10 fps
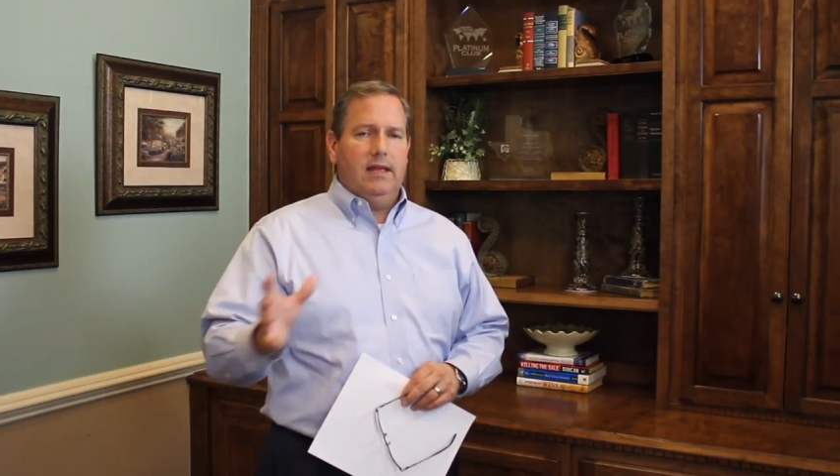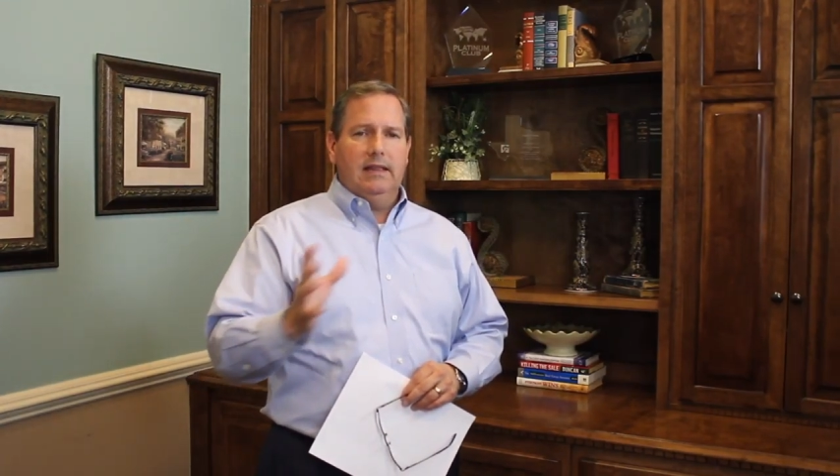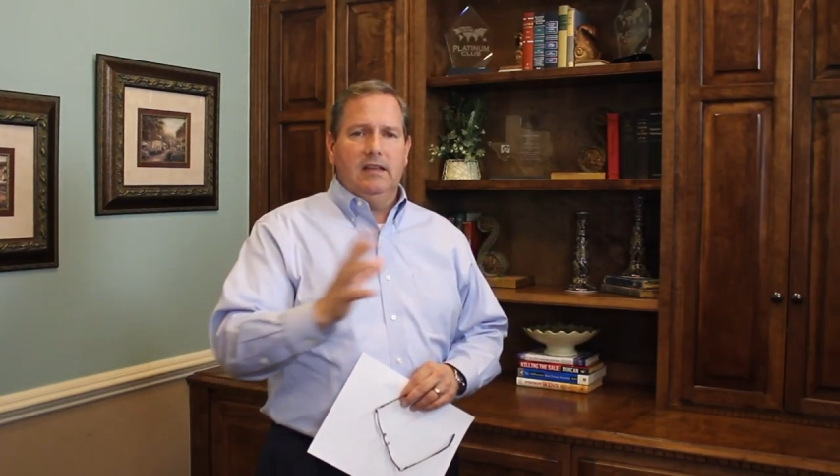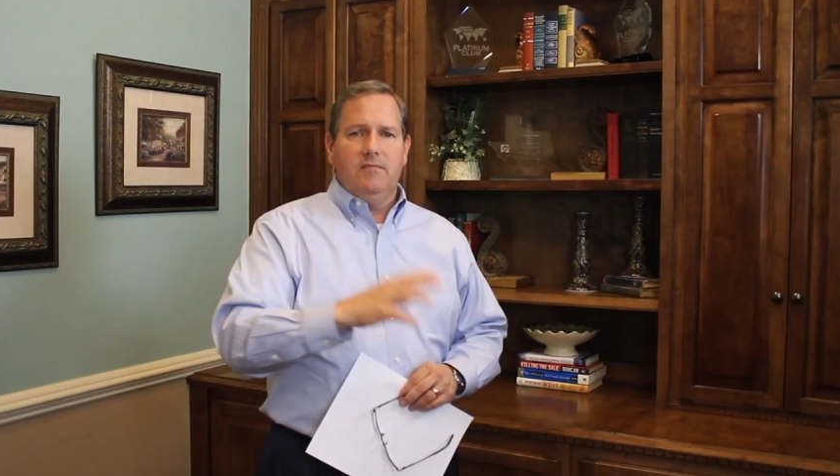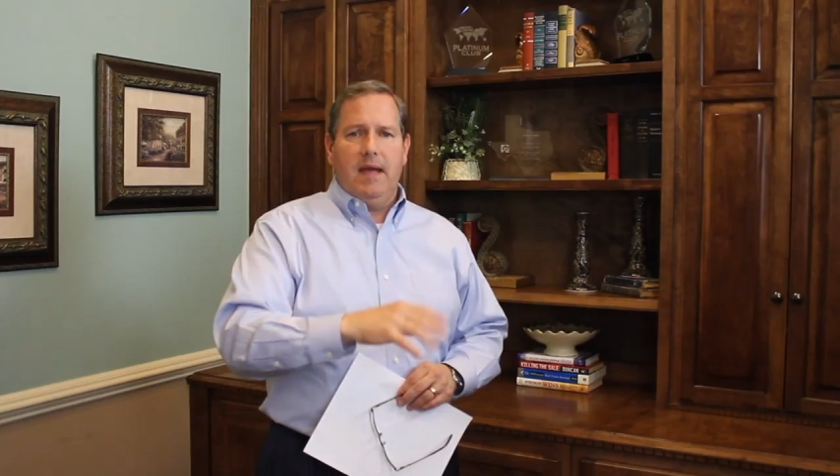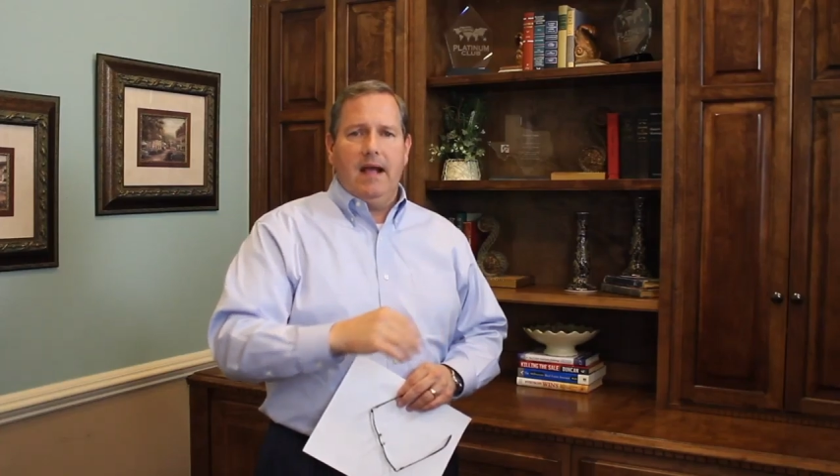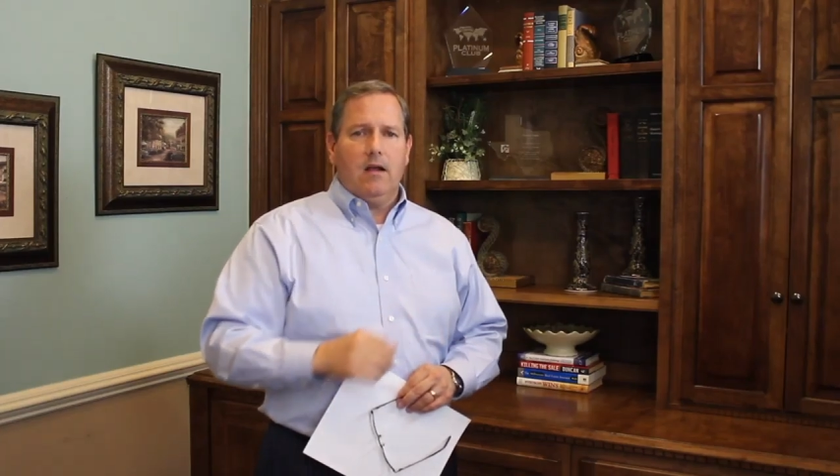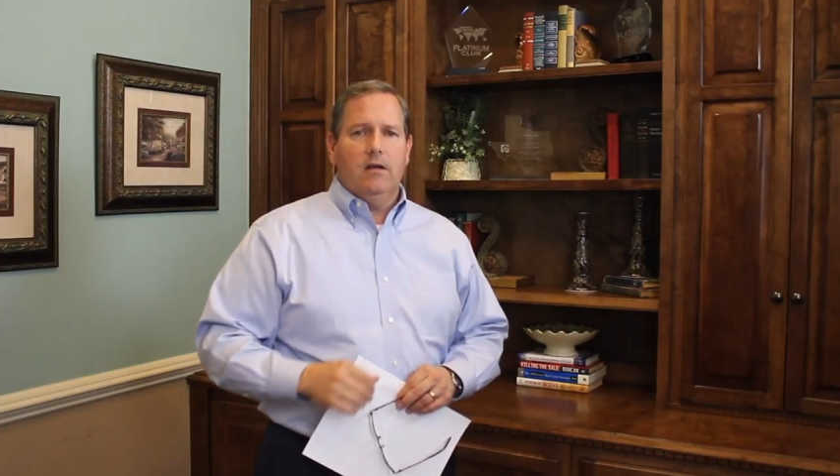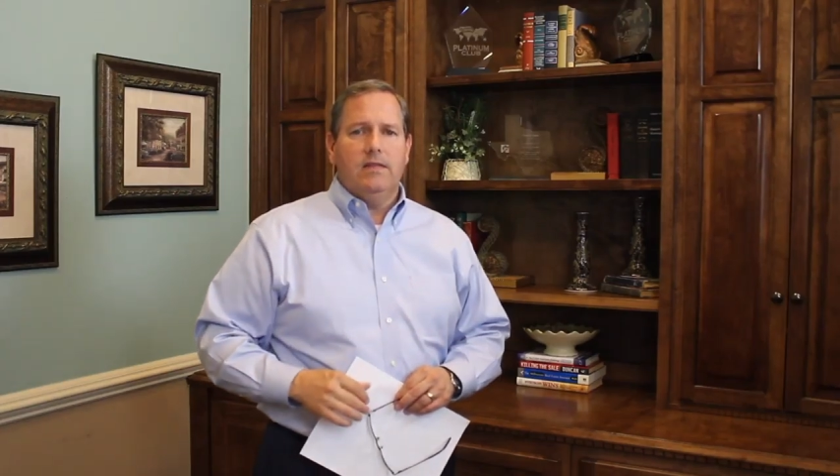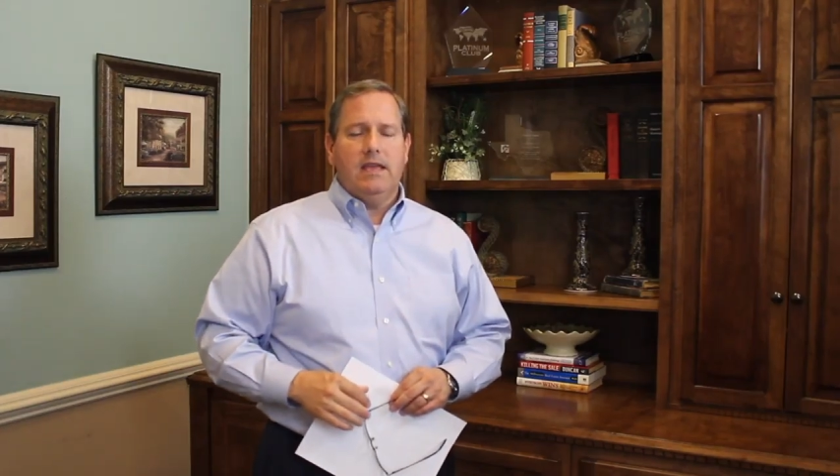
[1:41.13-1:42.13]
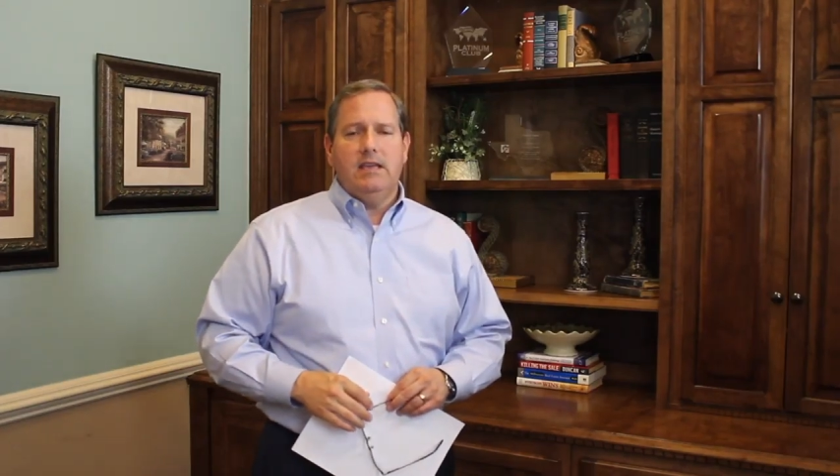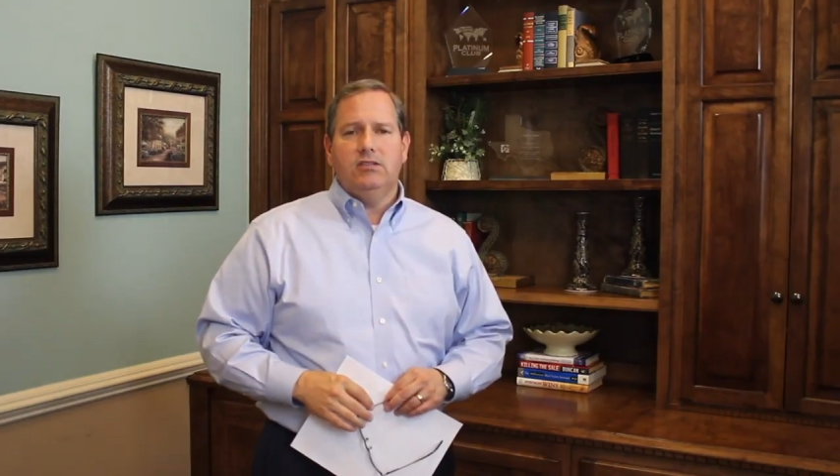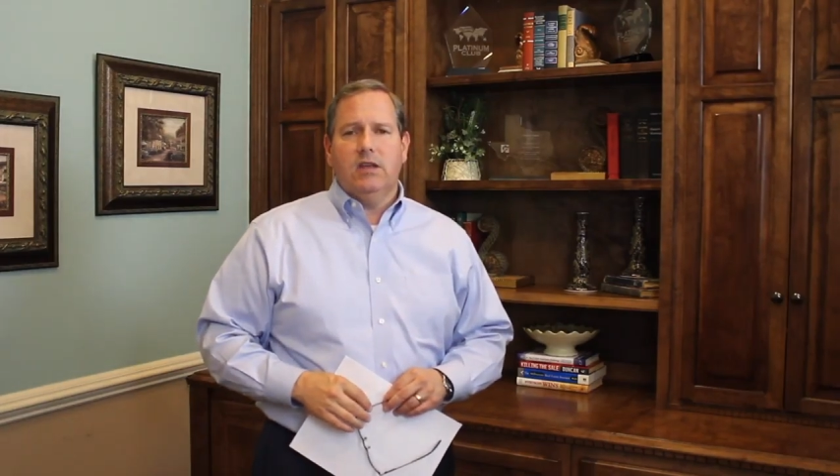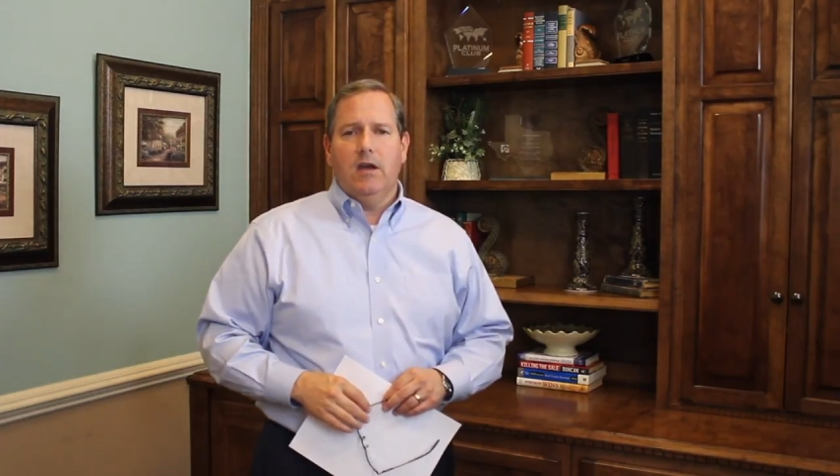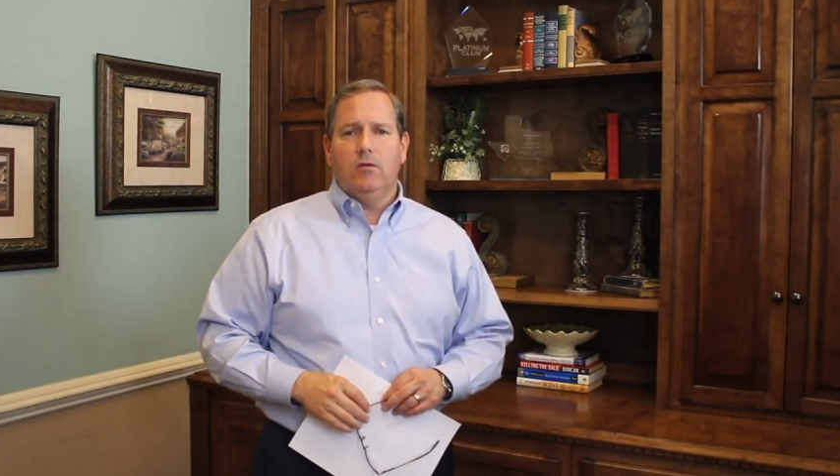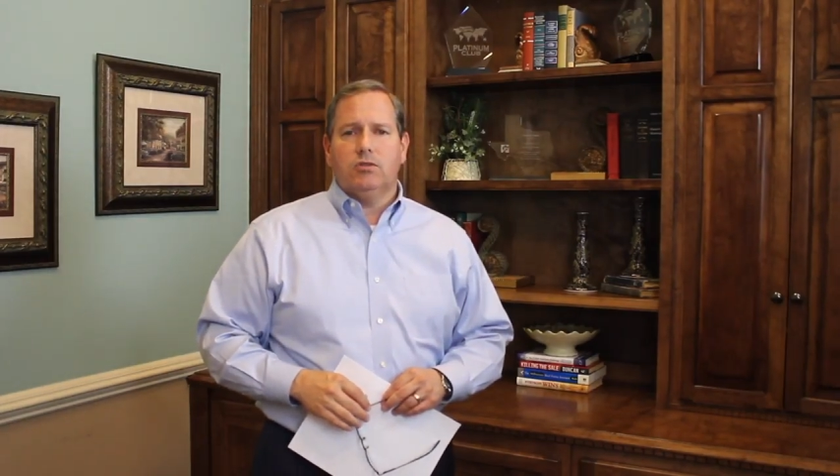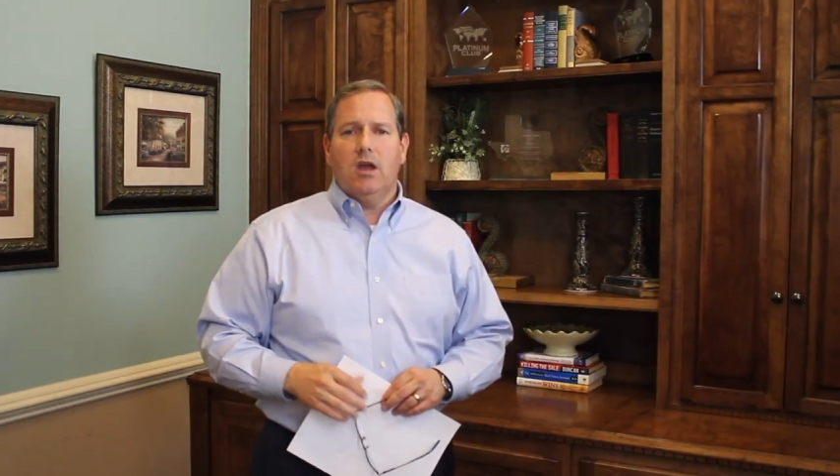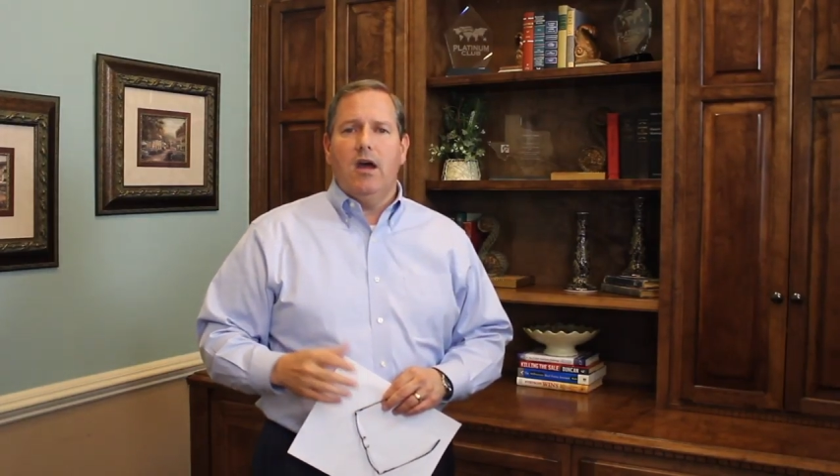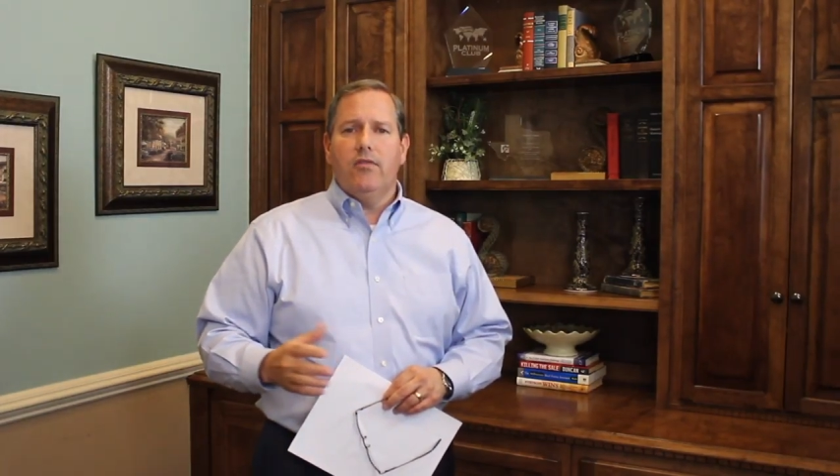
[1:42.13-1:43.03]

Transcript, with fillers: they live back on the East Coast.